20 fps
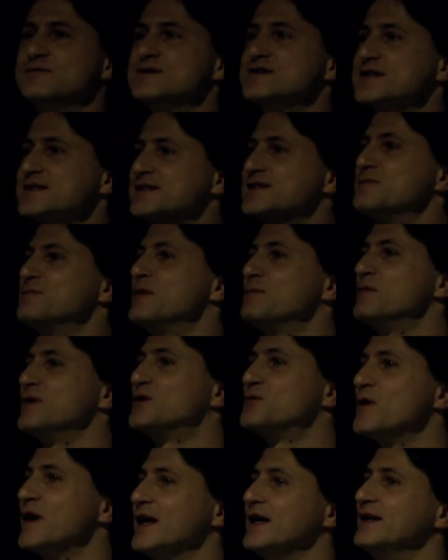system in
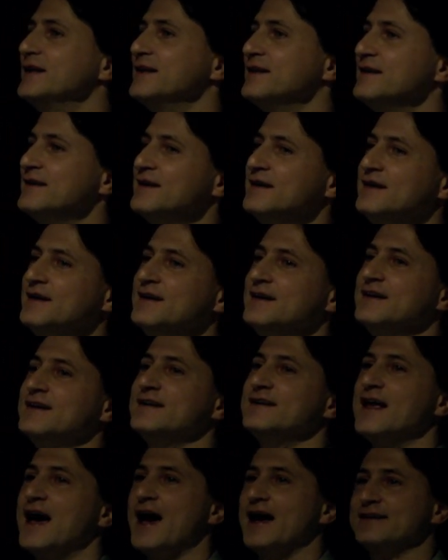between
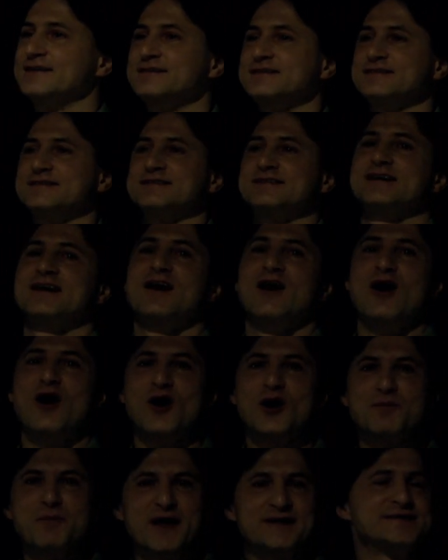that
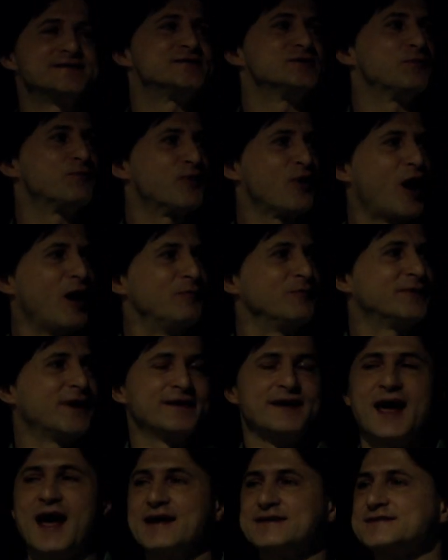augments your prompt,
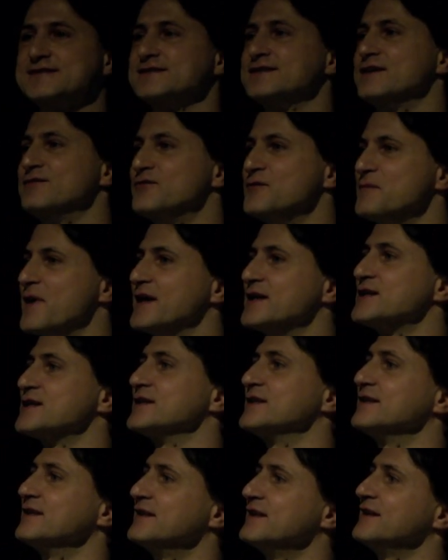that adds
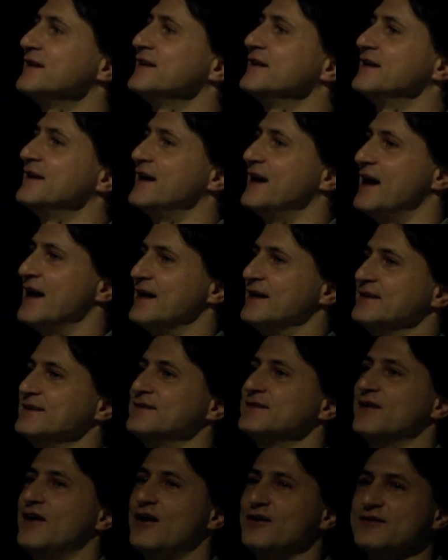information,
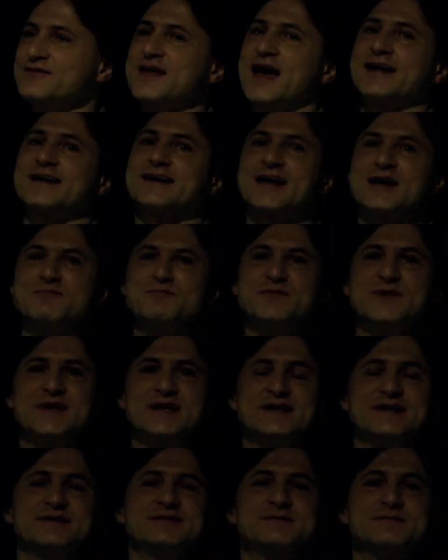and all of that can
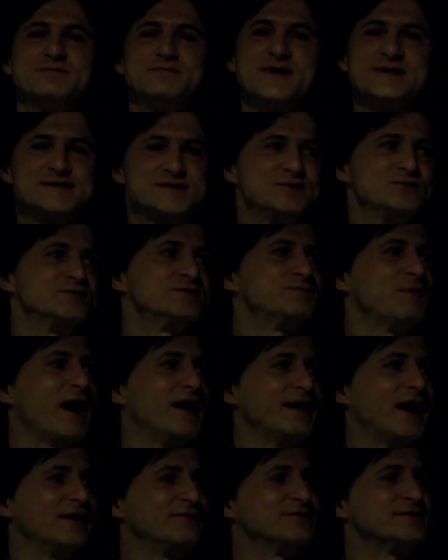be misused by
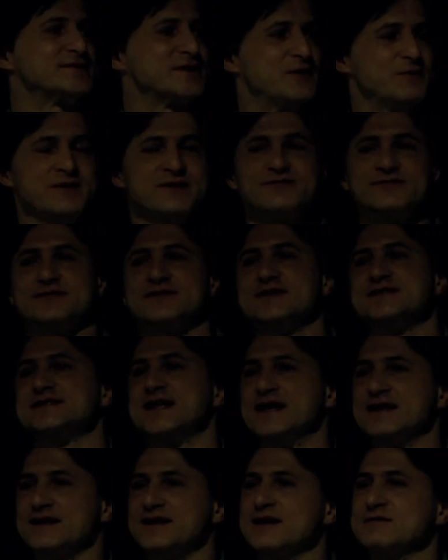an adversary if this
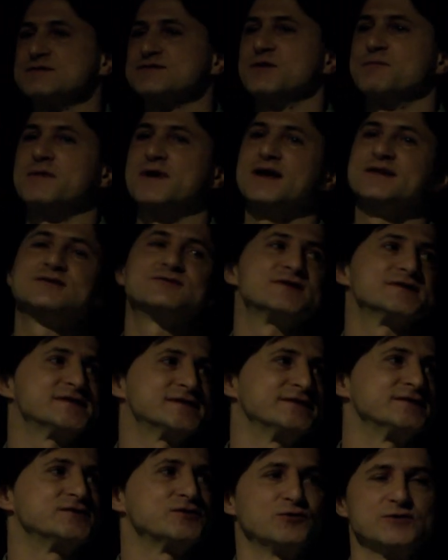data comes from an
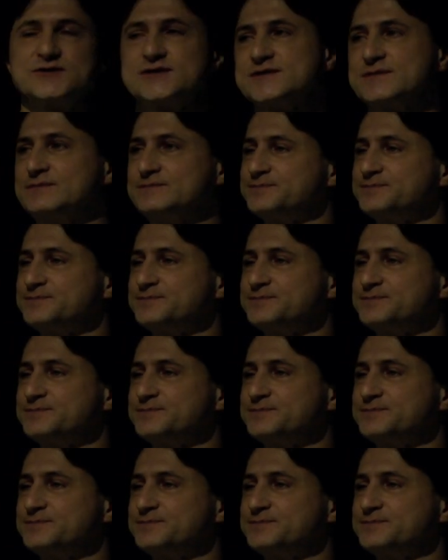untrusted source.